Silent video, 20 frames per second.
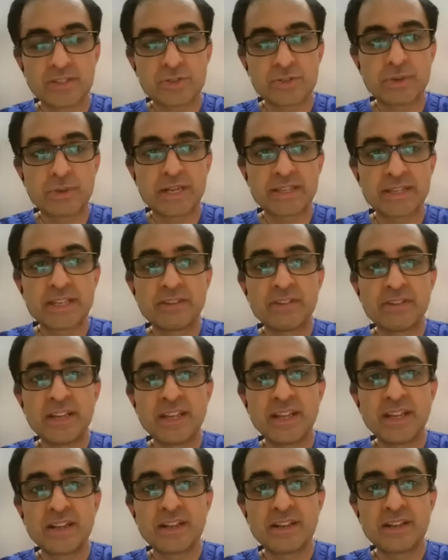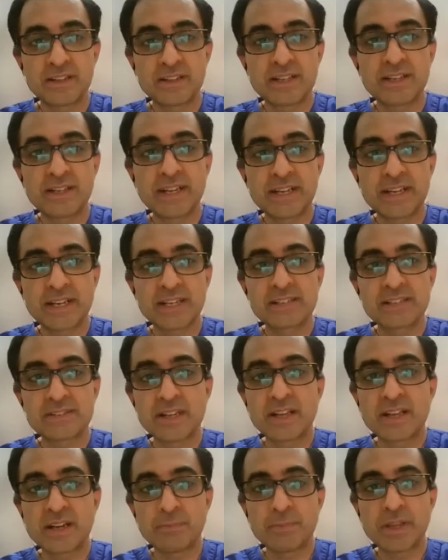So, but I think we need, the data is
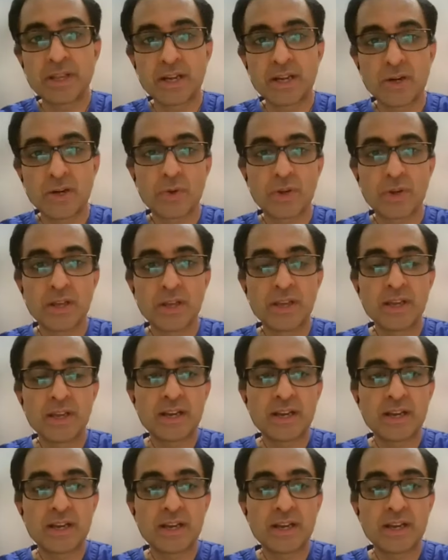still coming out.